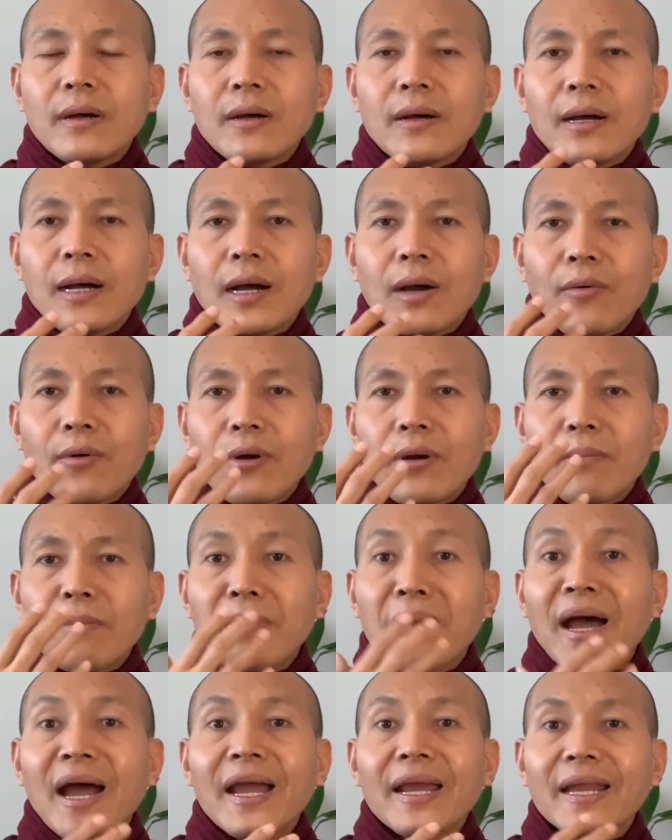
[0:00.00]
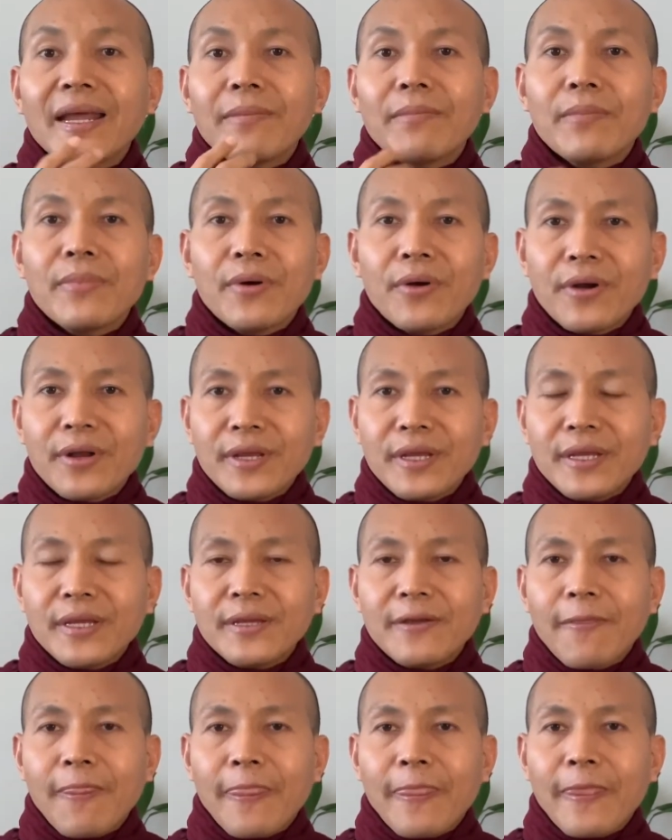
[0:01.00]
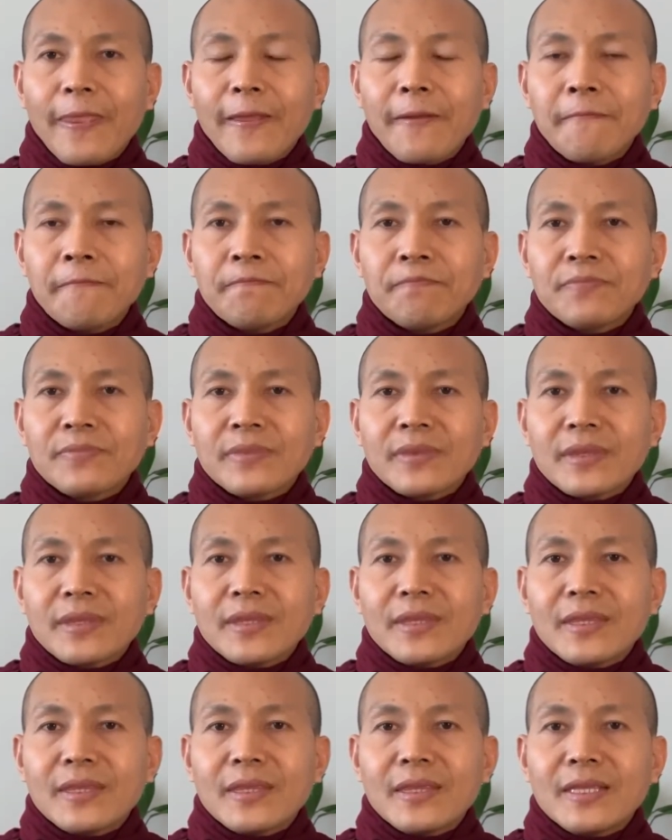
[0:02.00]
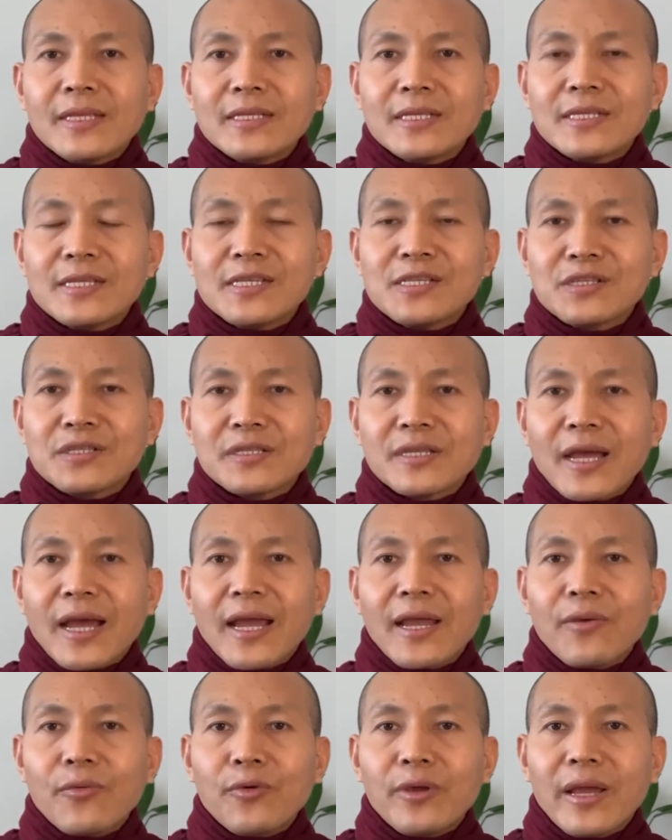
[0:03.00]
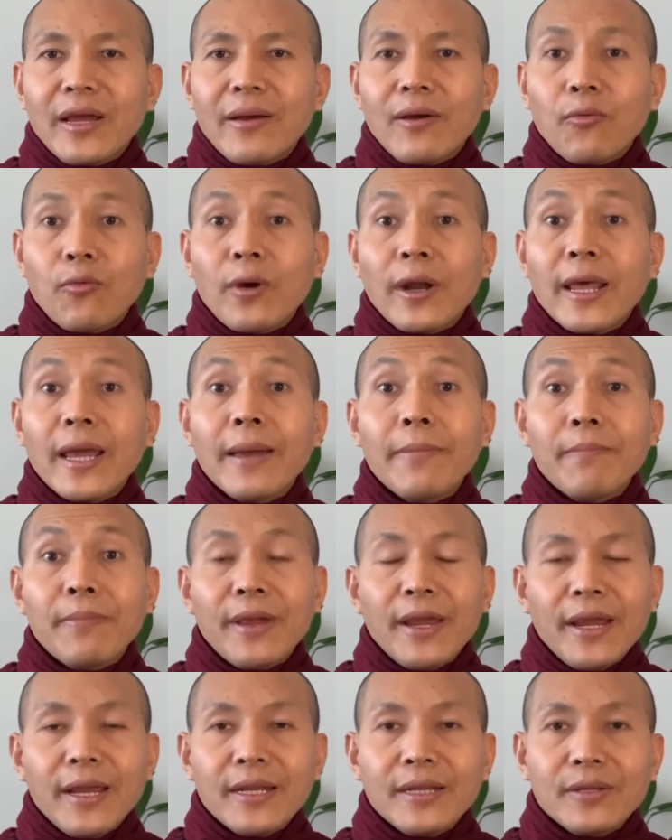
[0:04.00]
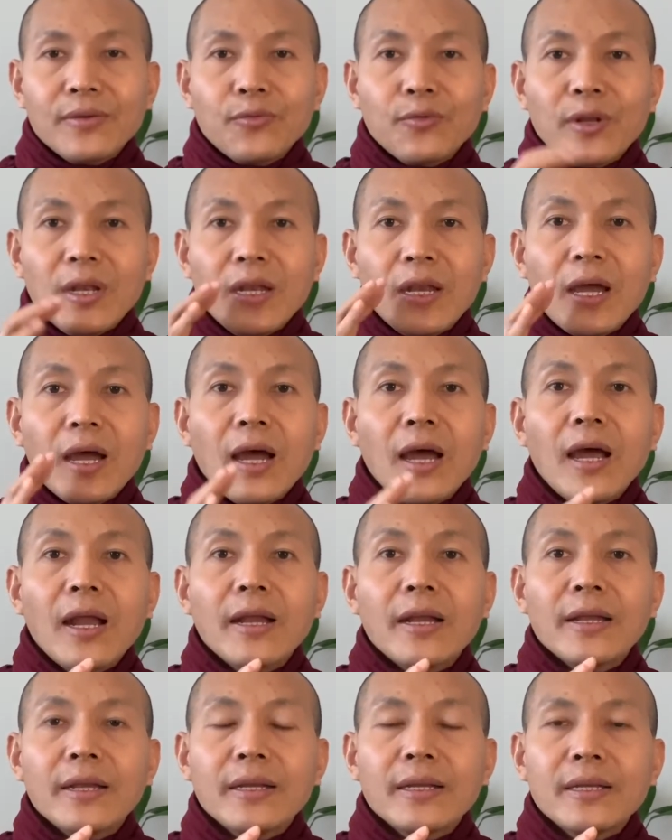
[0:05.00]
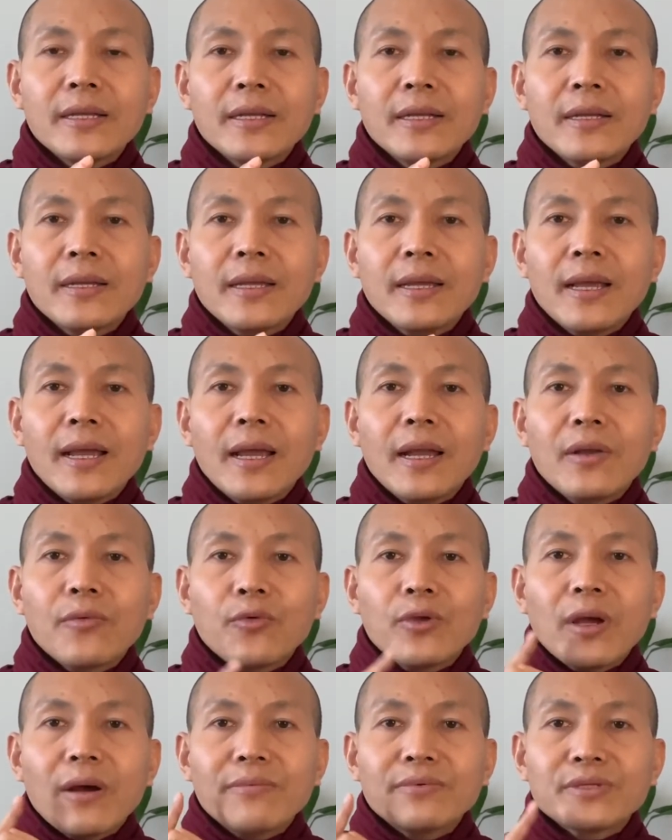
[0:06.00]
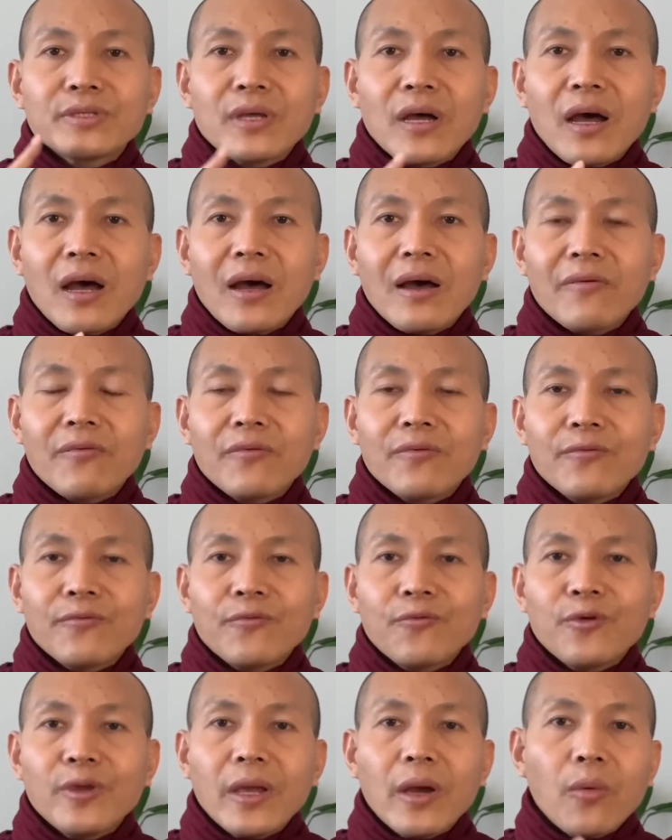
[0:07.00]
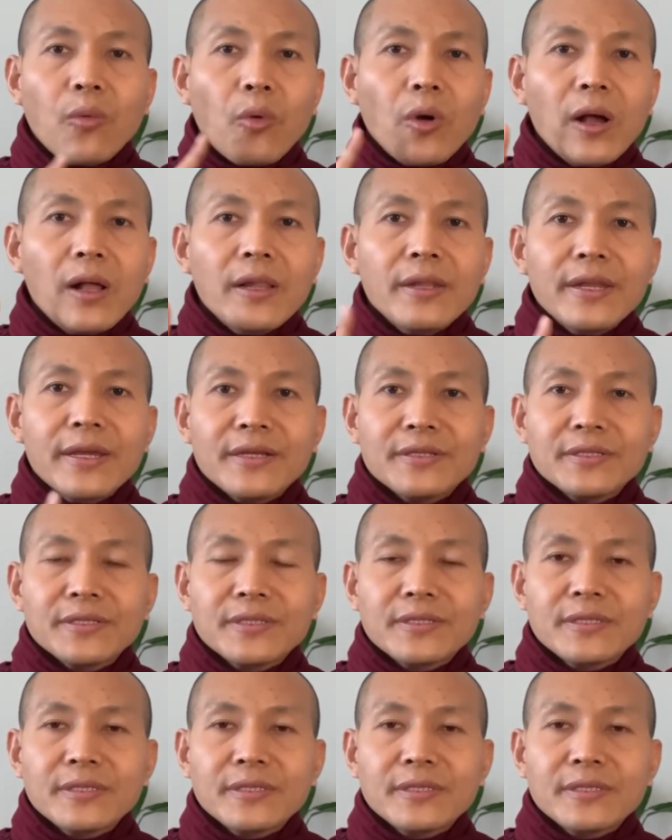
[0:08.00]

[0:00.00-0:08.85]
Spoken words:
our mind and body. This is inside we have what happened, we learn, and we observe, we awareness,